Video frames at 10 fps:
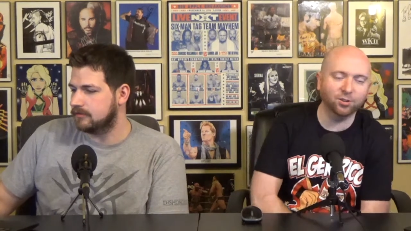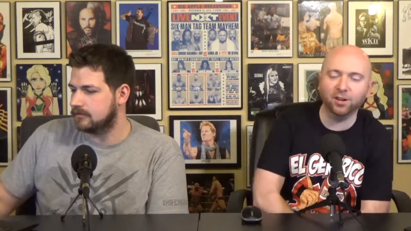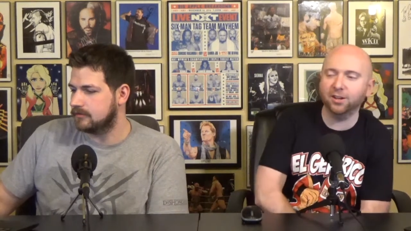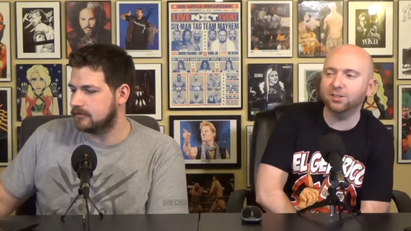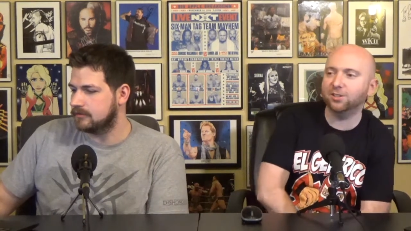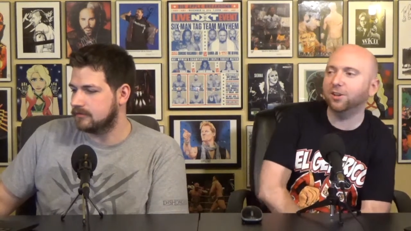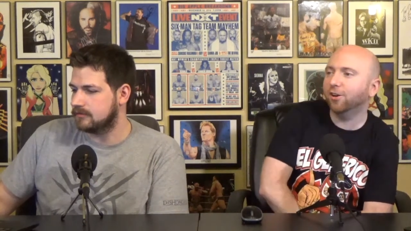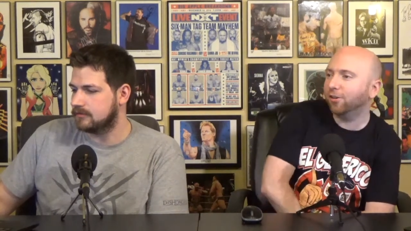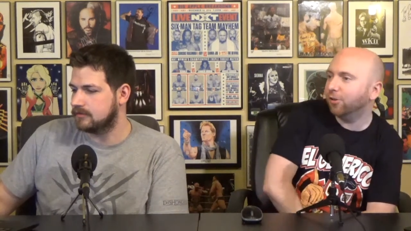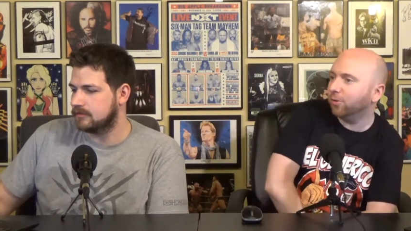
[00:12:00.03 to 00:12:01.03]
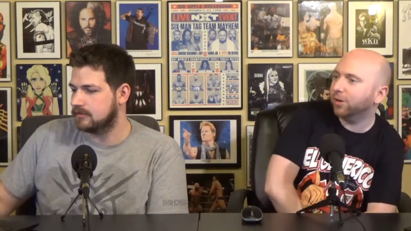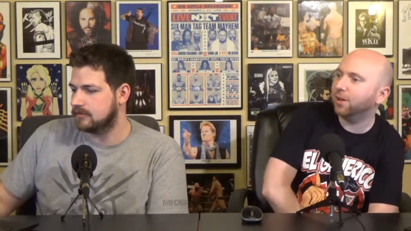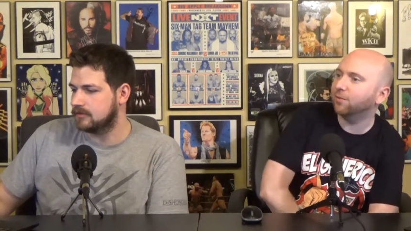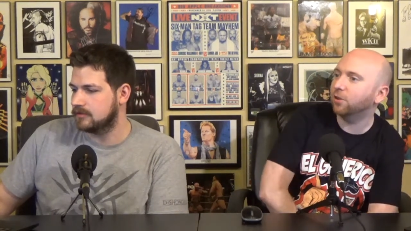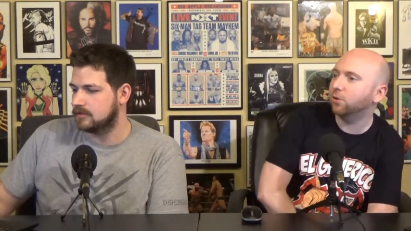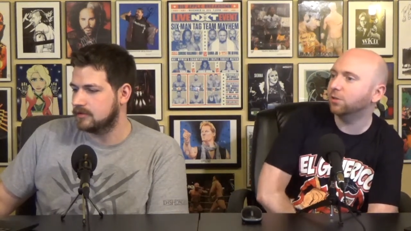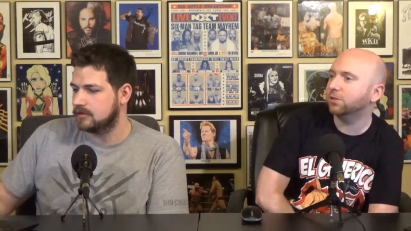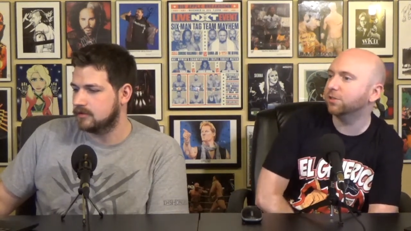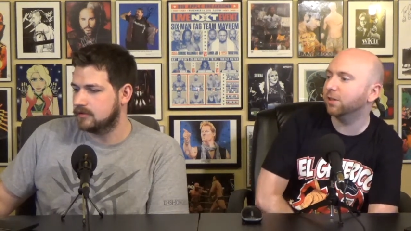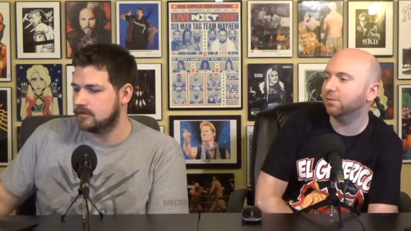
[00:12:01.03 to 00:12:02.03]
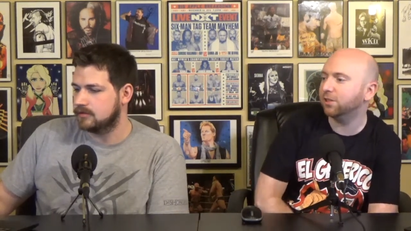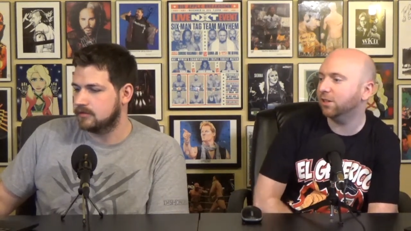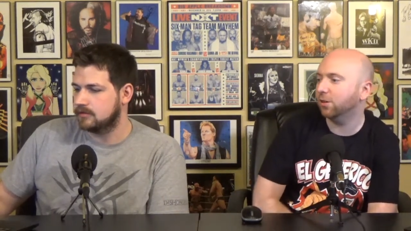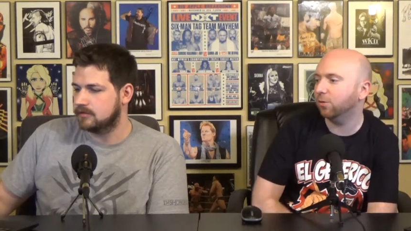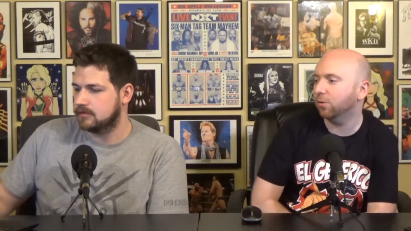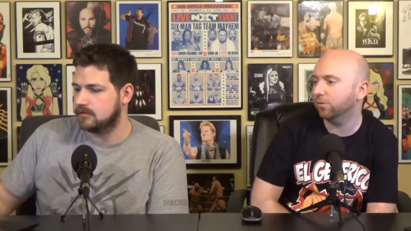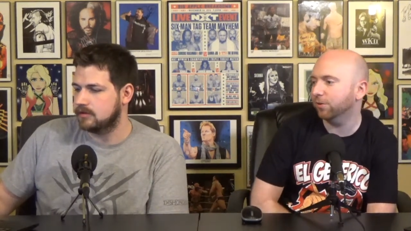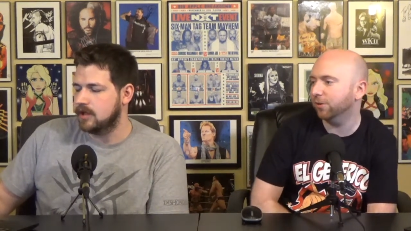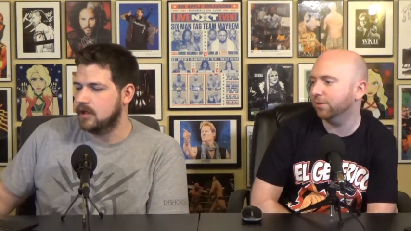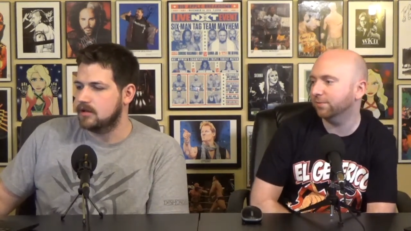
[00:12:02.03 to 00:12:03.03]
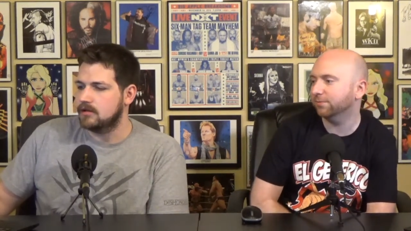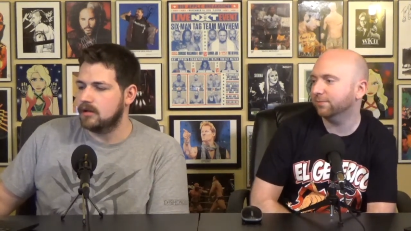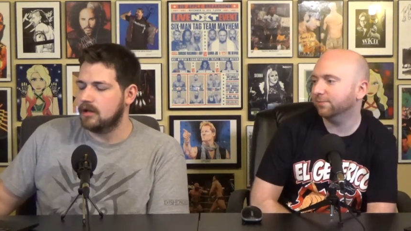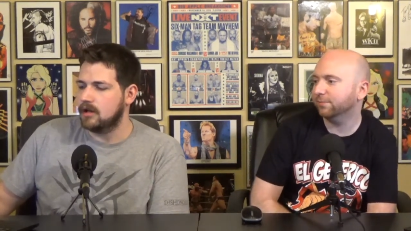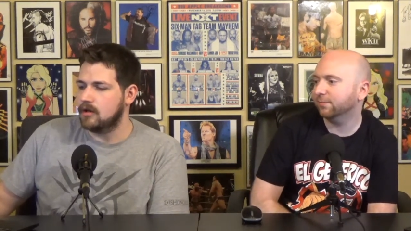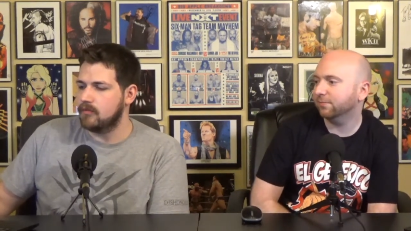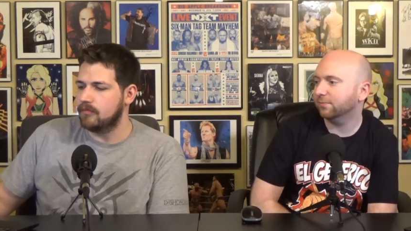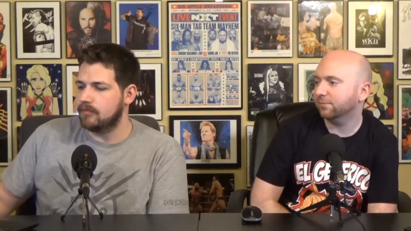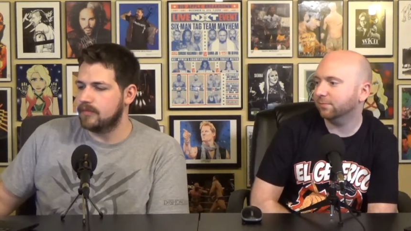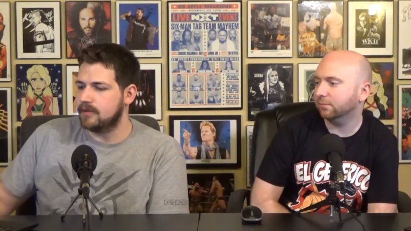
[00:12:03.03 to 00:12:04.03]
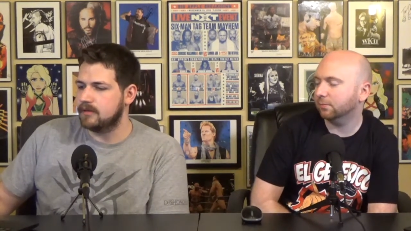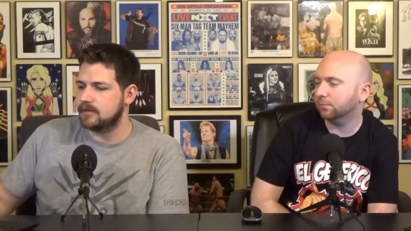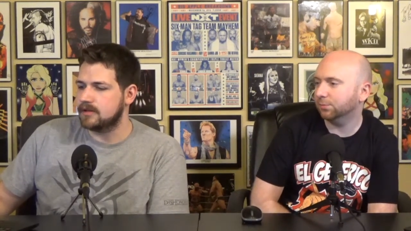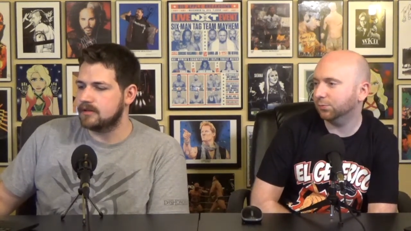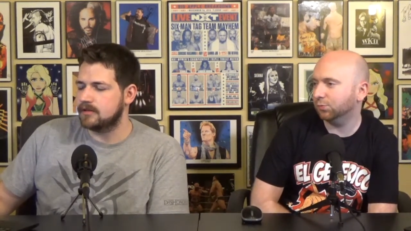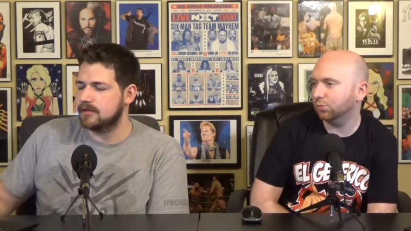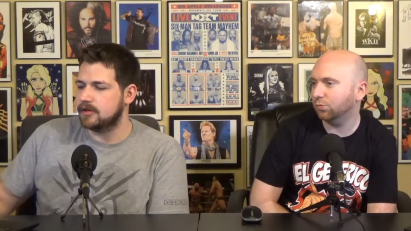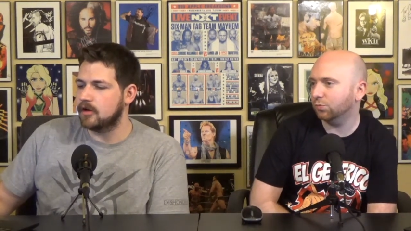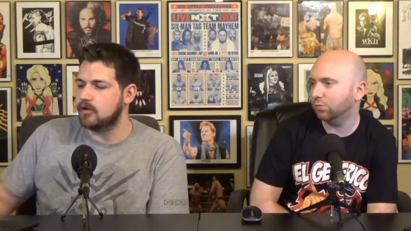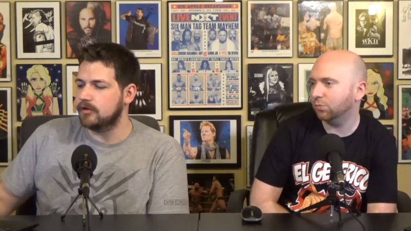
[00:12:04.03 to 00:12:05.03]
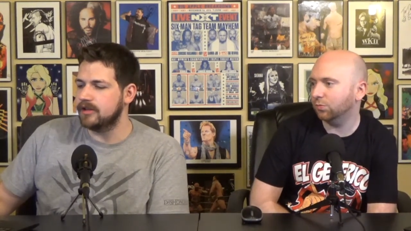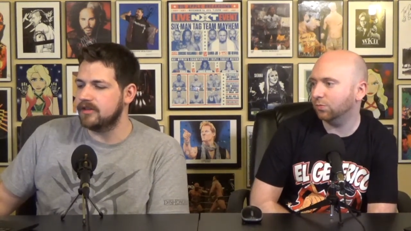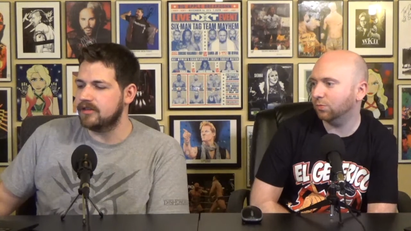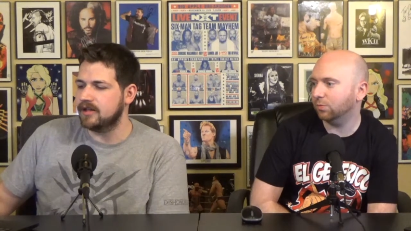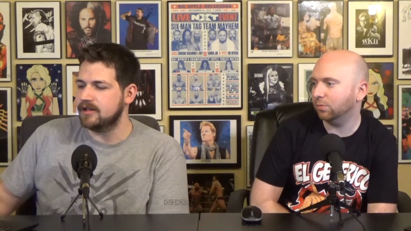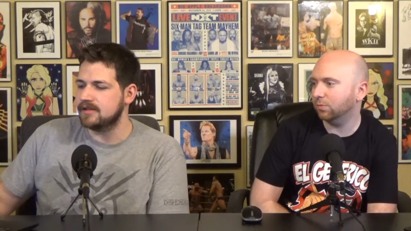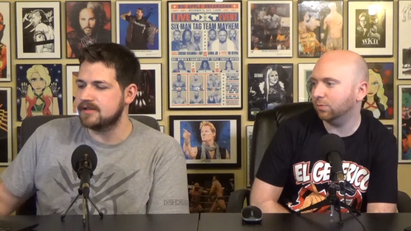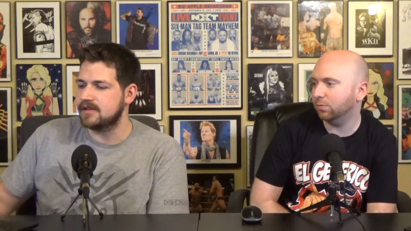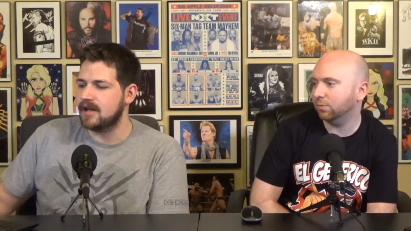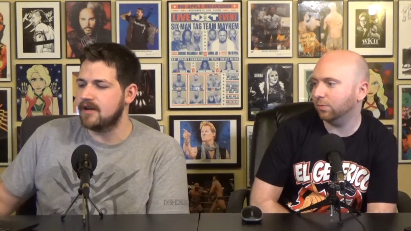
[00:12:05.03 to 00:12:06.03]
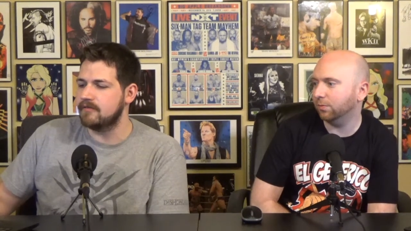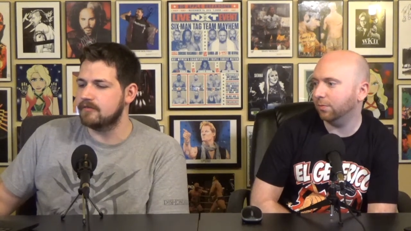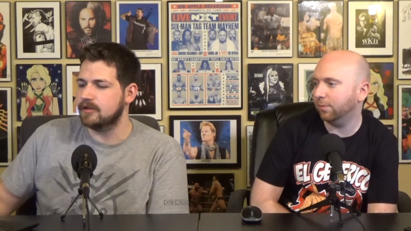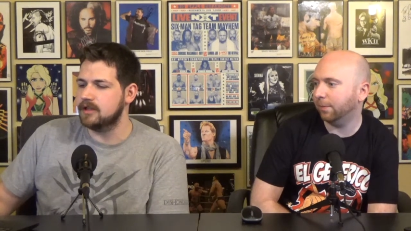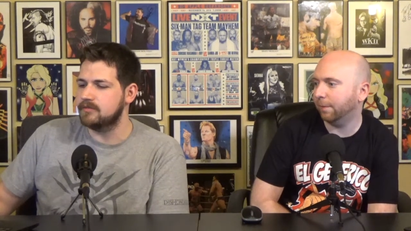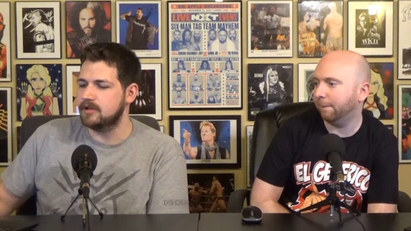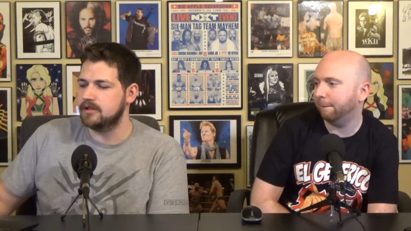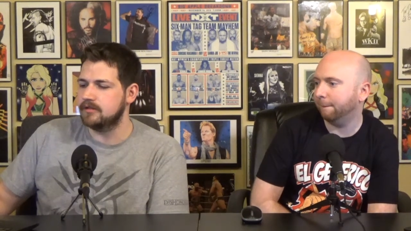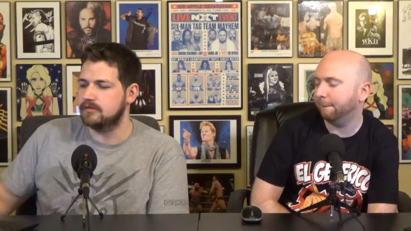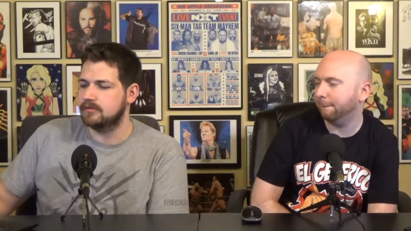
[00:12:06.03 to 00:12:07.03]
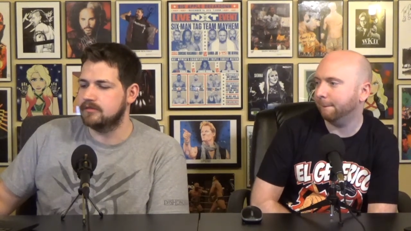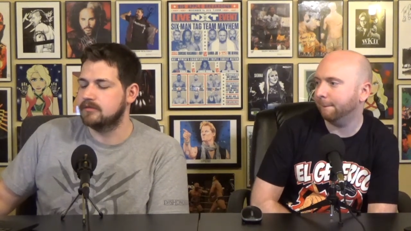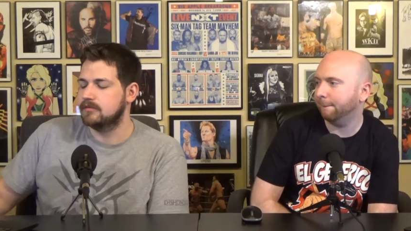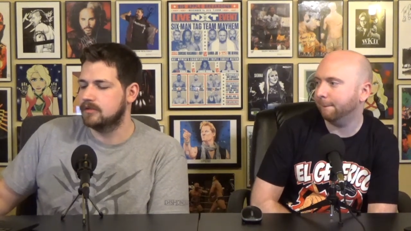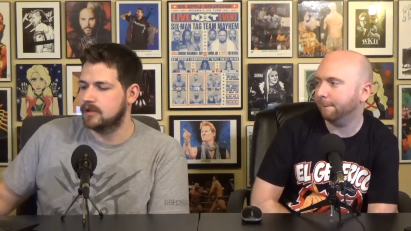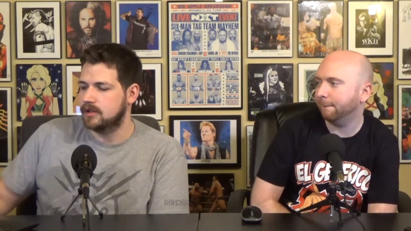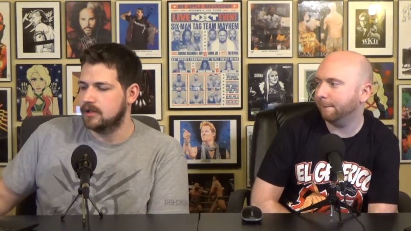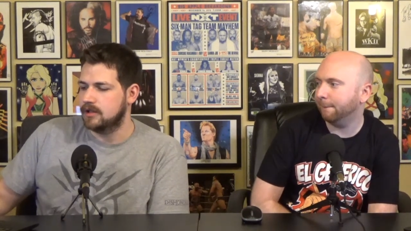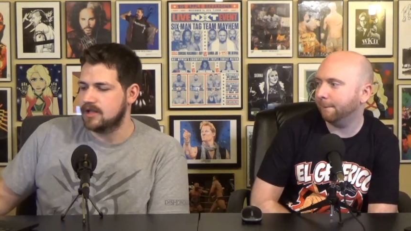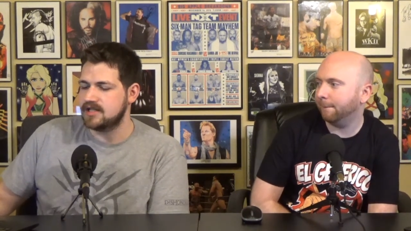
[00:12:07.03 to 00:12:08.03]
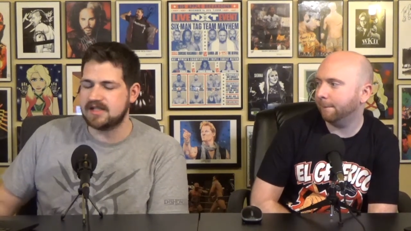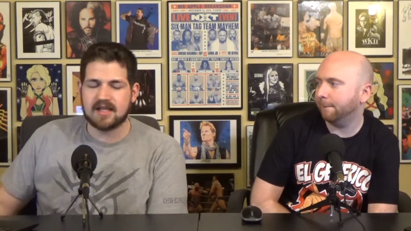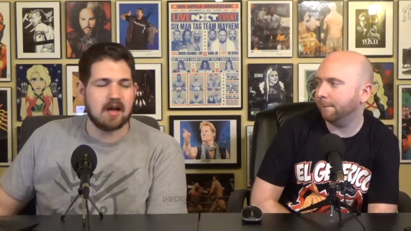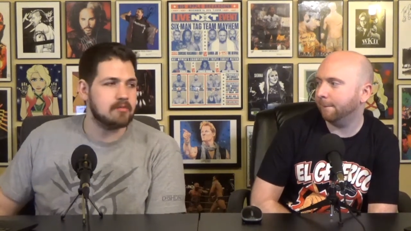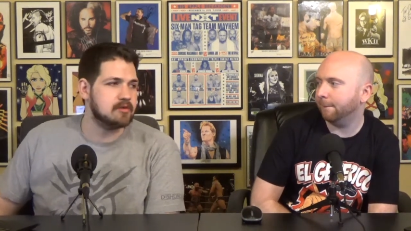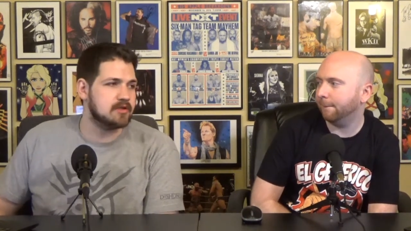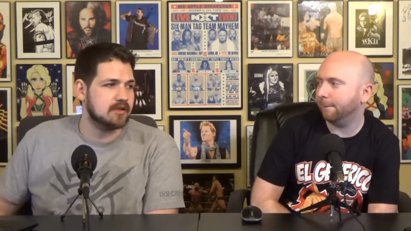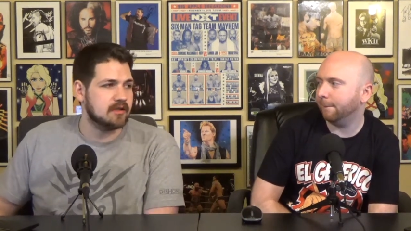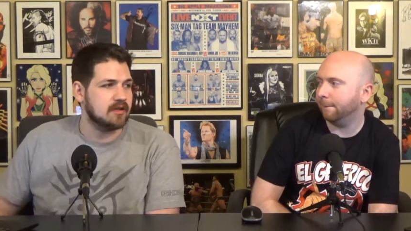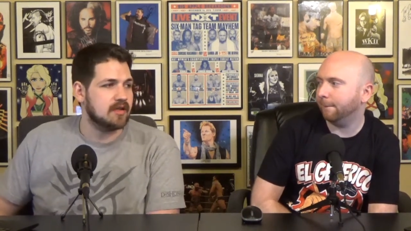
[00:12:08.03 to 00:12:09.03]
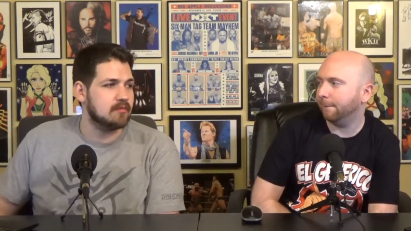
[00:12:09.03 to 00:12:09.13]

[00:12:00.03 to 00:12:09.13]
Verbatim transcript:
Speaker 1: is there any scenario where Kevin Owens and Sami Zayn go over here?
Speaker 2: Um, the only thing is they haven't really been establishing